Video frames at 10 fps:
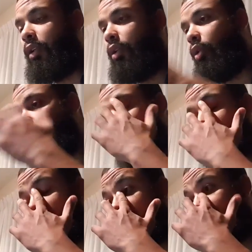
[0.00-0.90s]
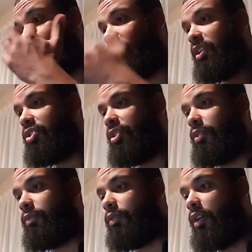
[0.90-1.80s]
look up the
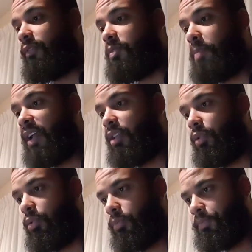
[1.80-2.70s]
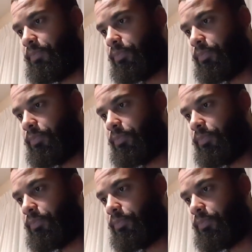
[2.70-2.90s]
definition of spectacle